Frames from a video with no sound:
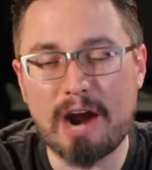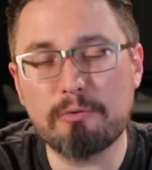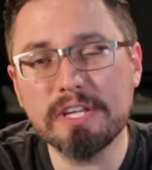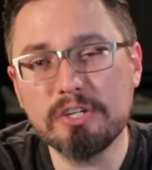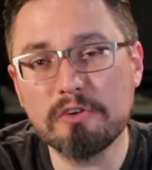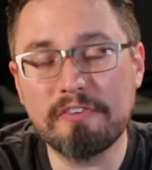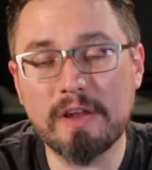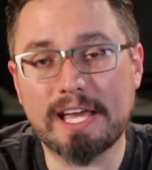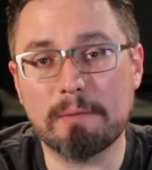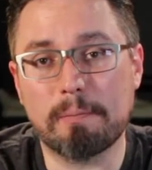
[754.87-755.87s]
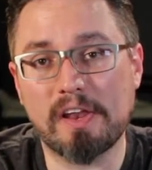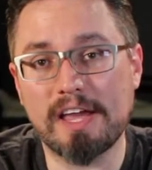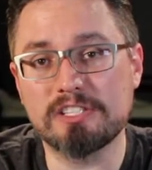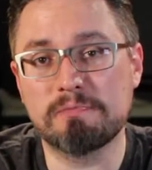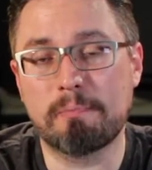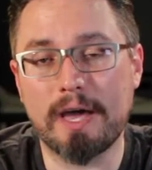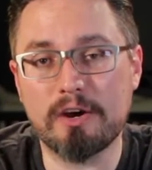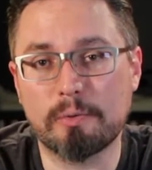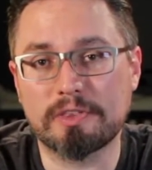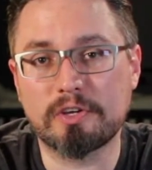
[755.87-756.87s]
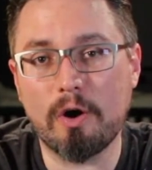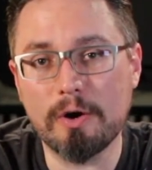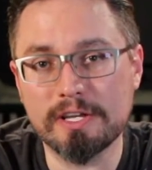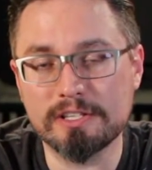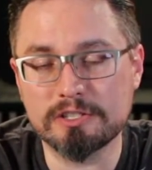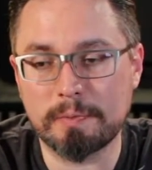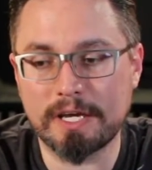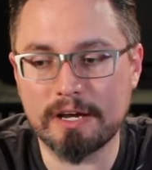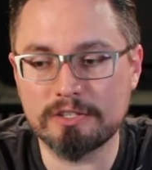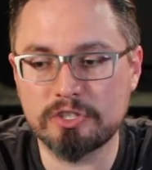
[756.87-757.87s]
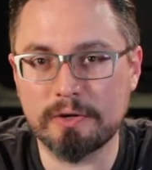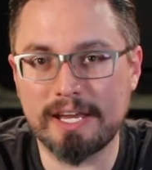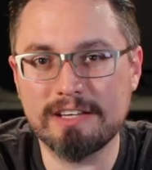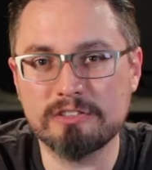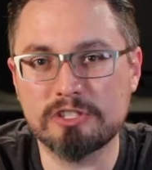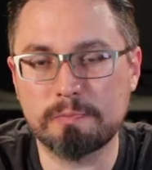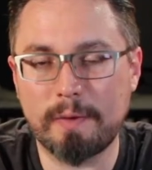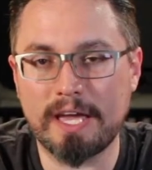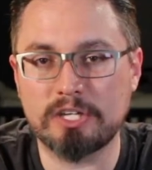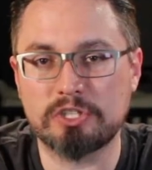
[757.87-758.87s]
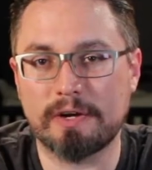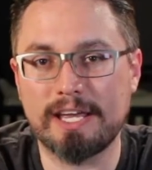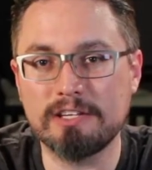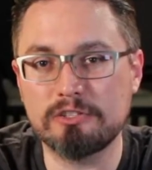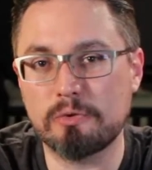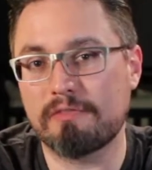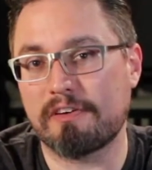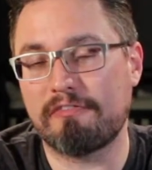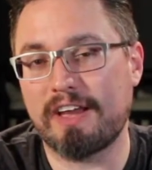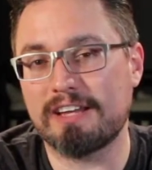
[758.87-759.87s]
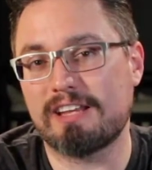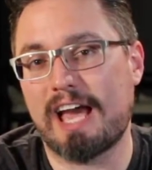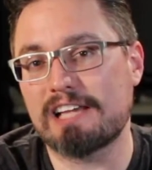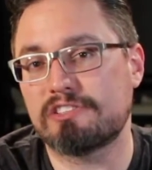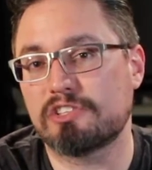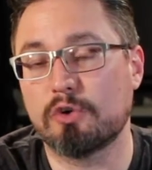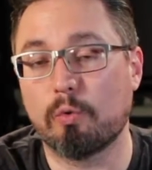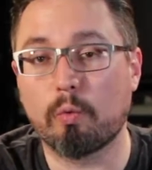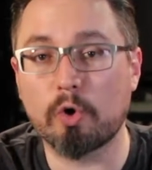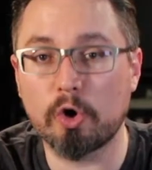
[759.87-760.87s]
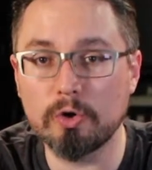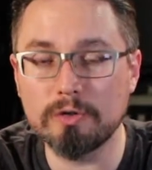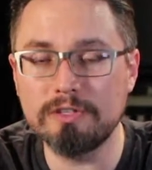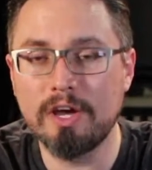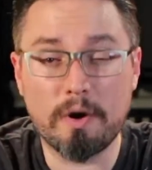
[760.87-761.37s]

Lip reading: I really do feel like it plays better with Guardians because you're in space, you're in sort of a fantastical world,